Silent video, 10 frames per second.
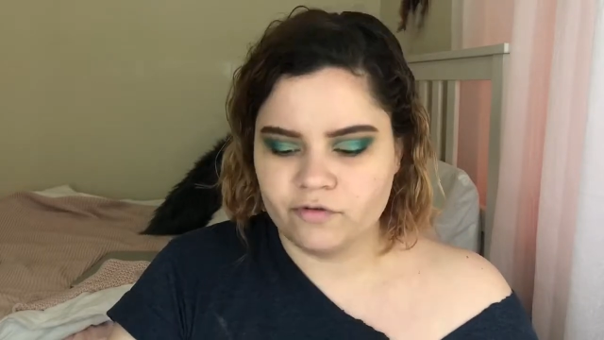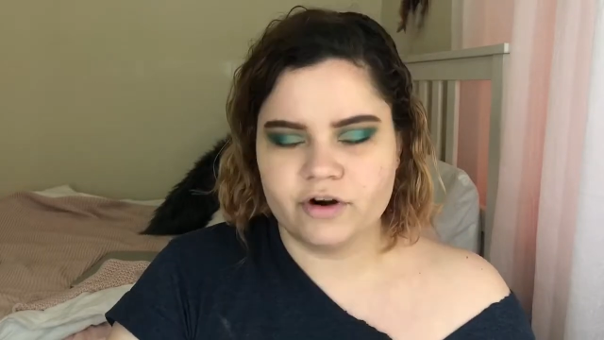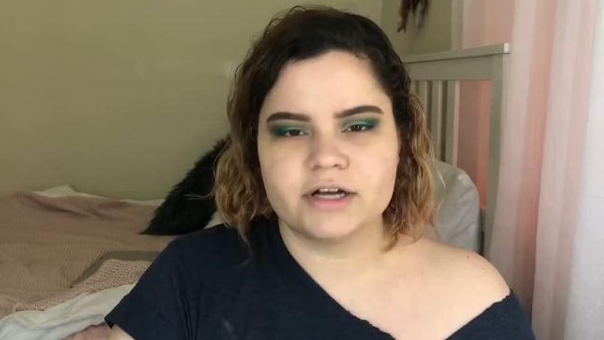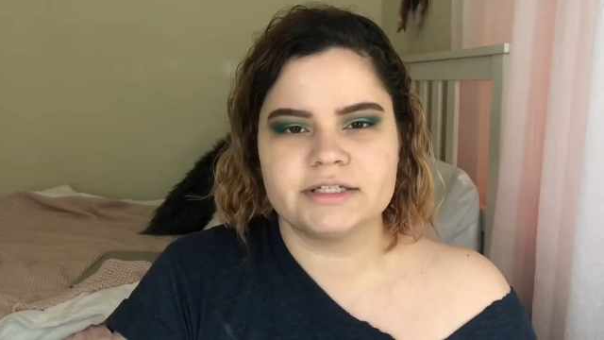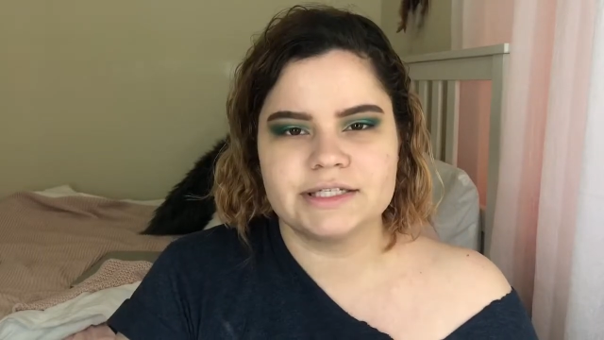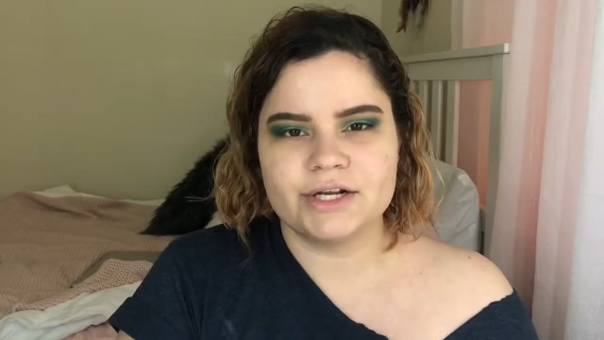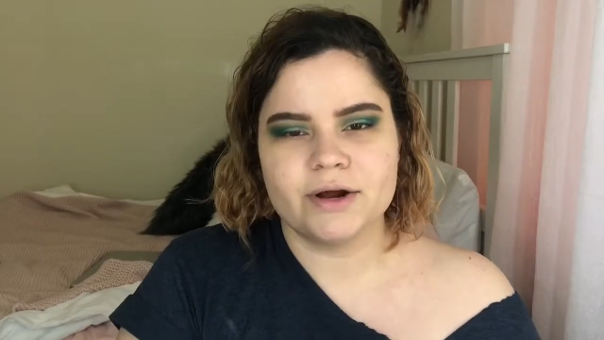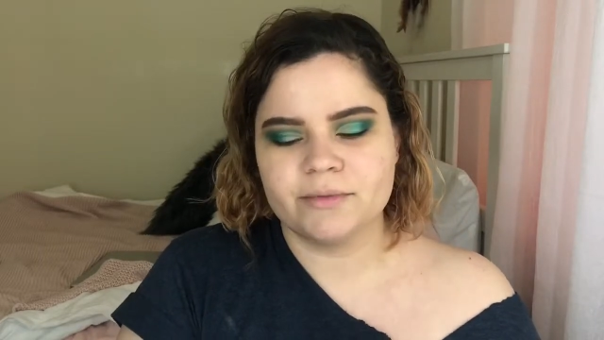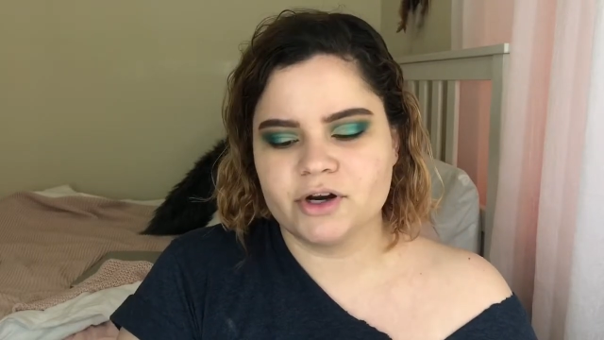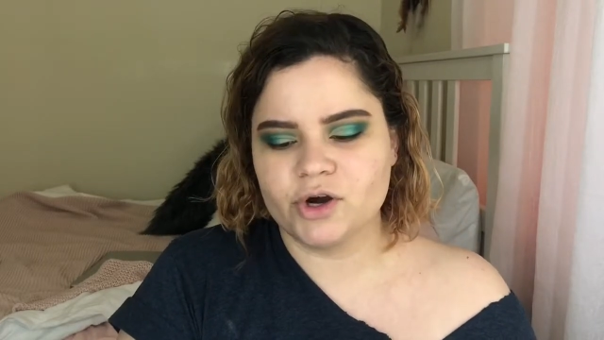For concealer,
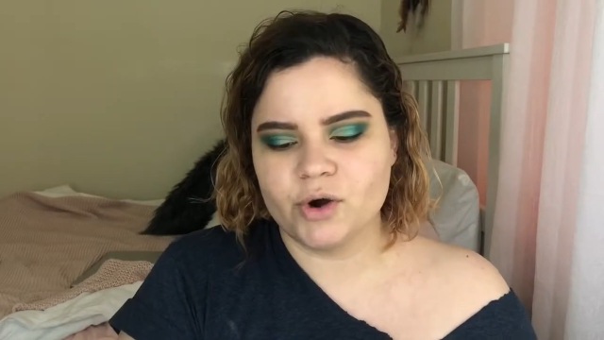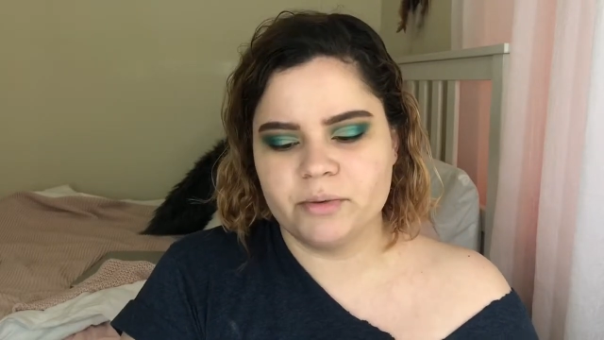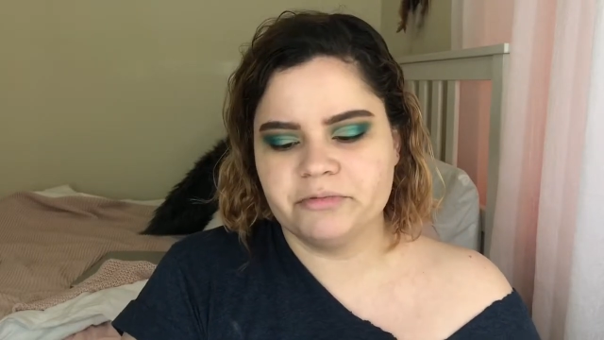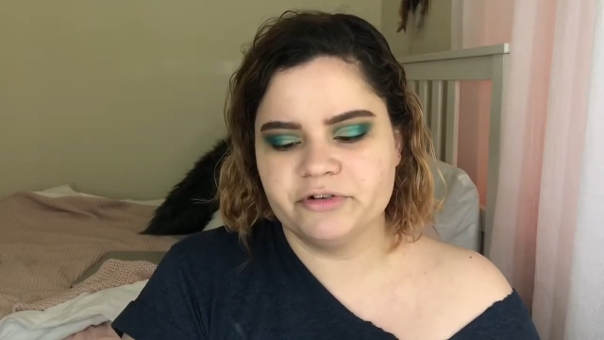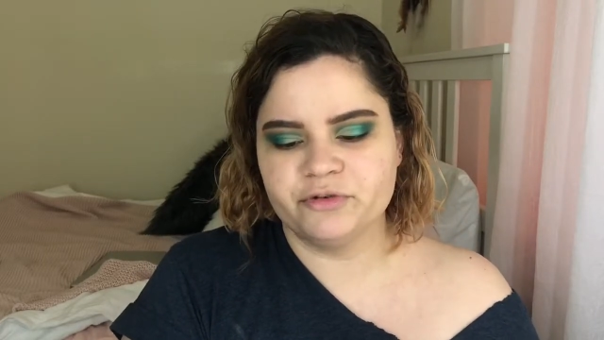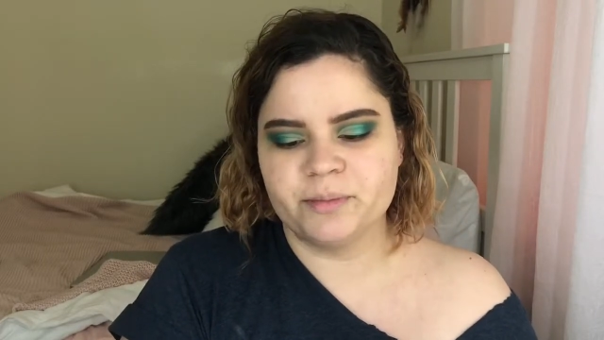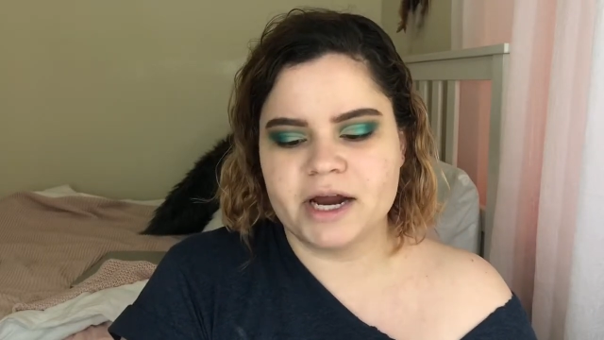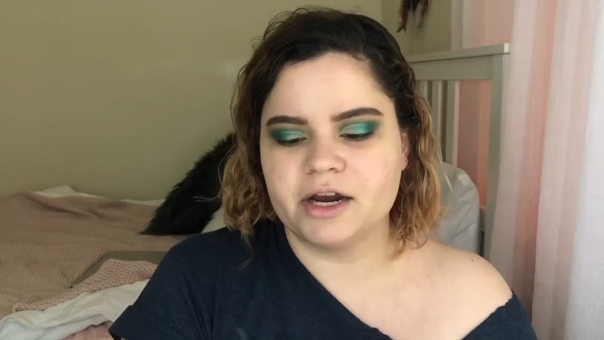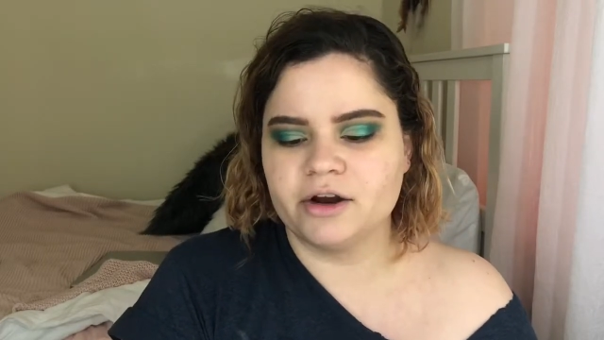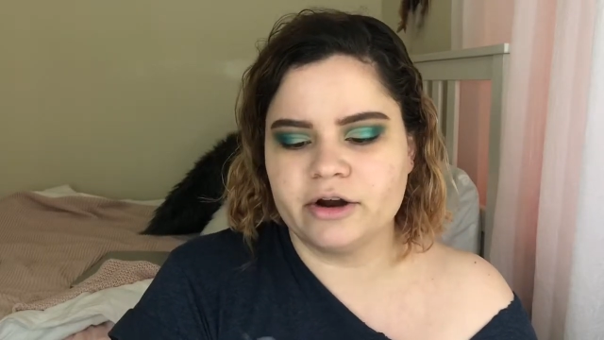I'm going to go in with
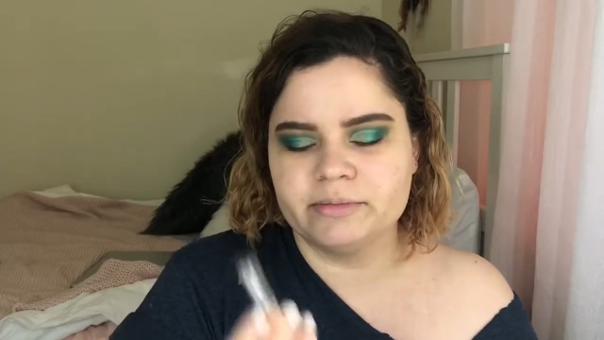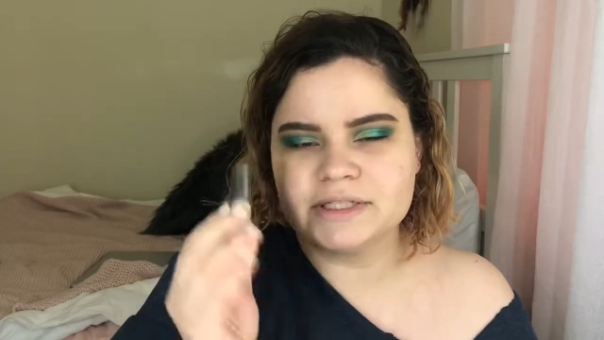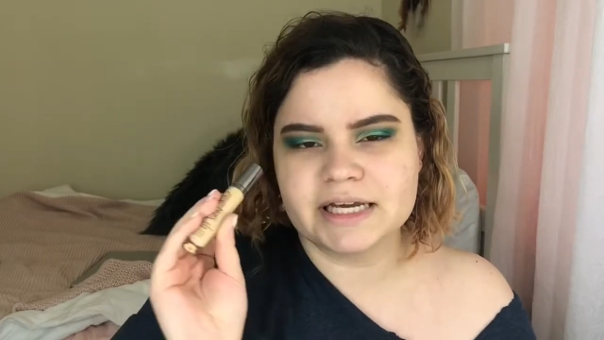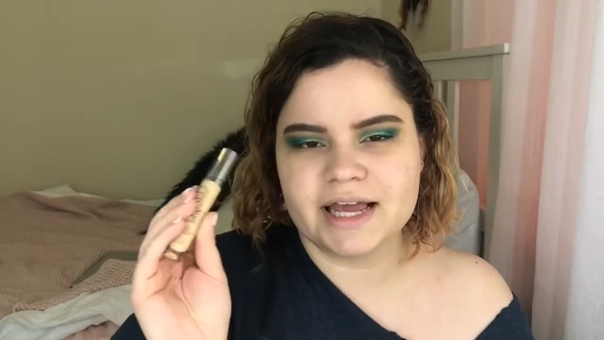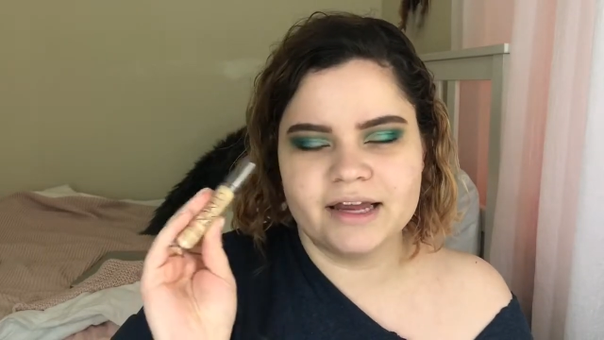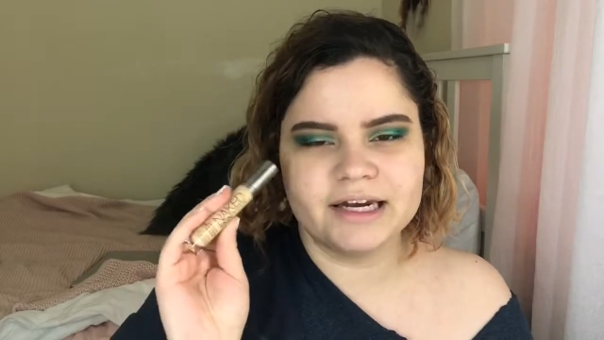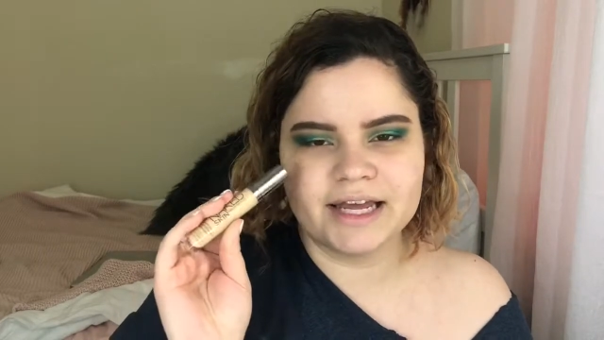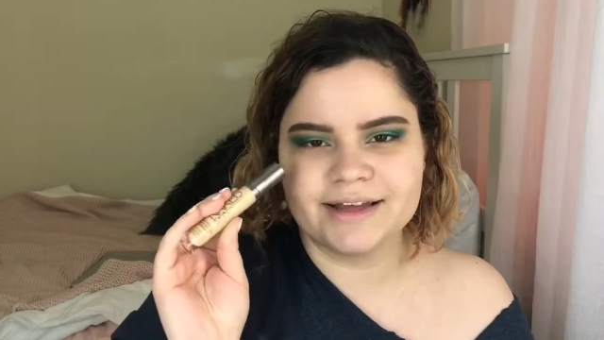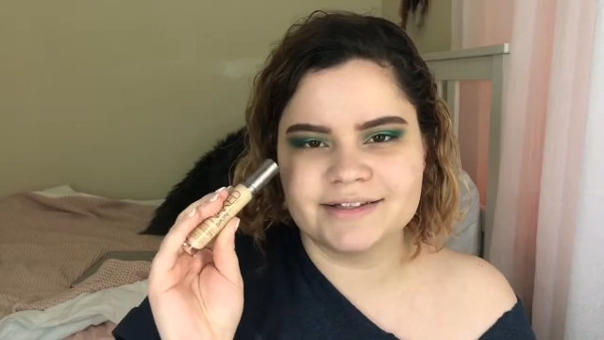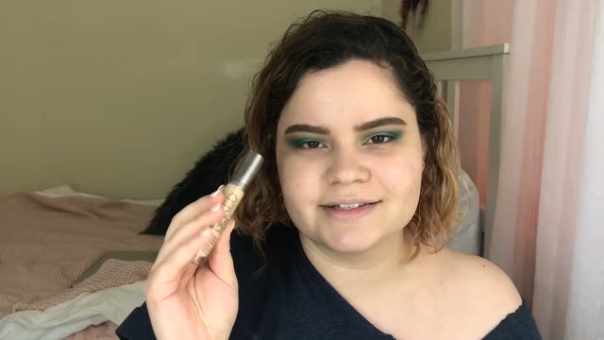my Urban Decay
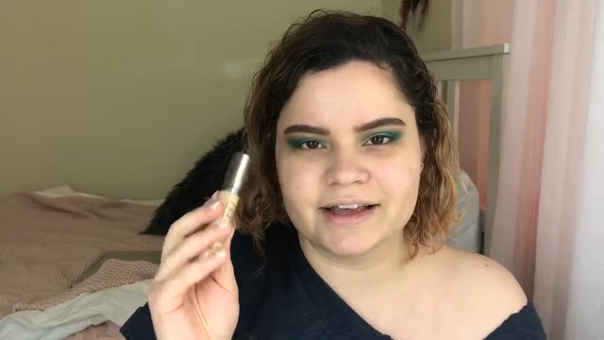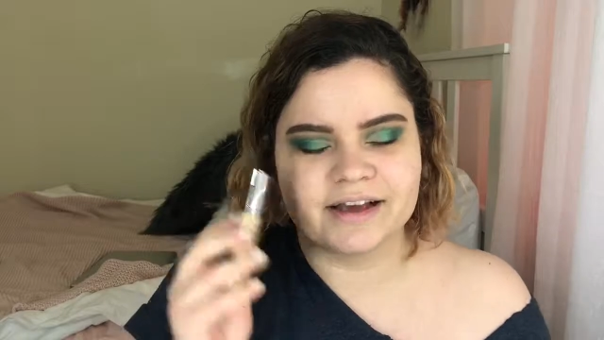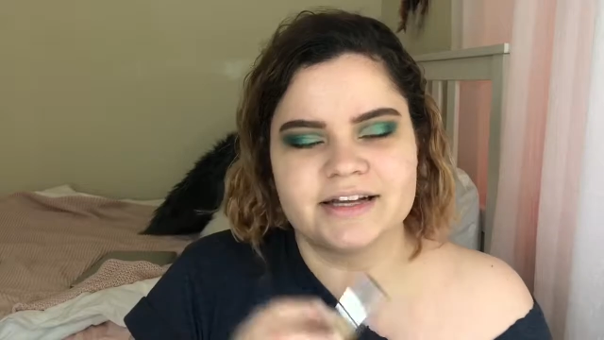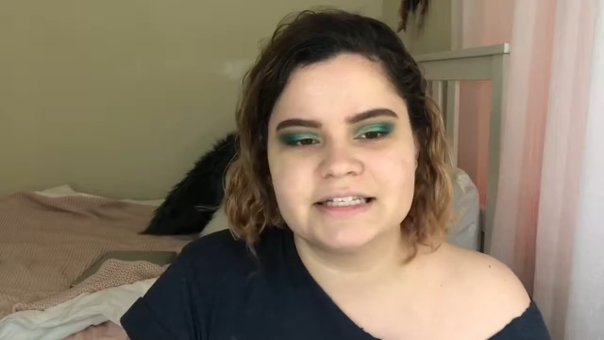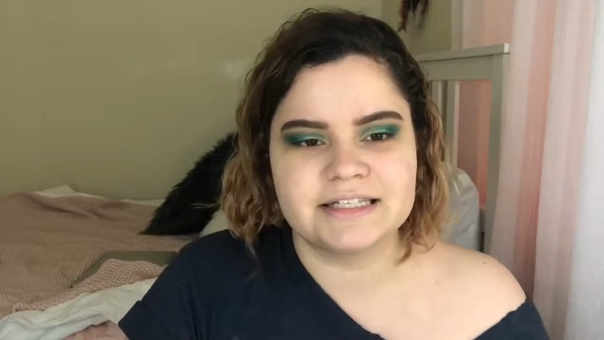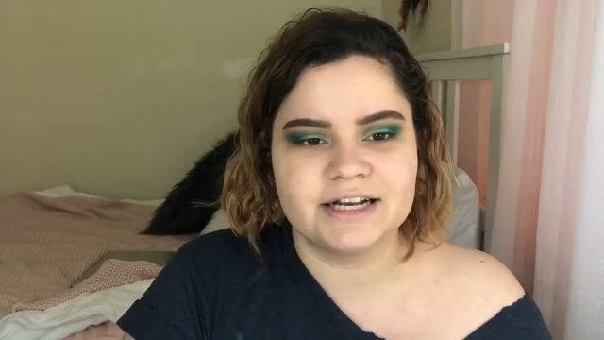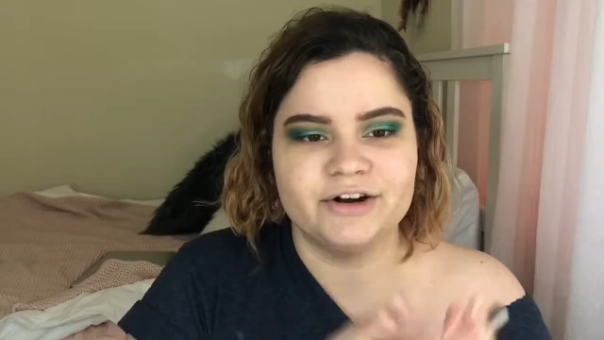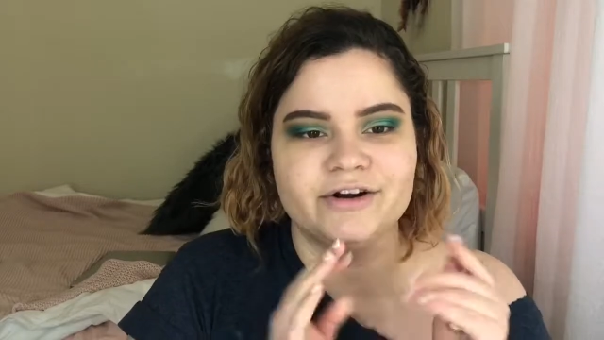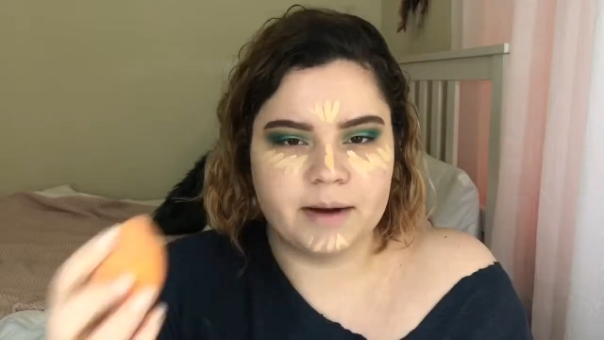Naked Skin Concealer.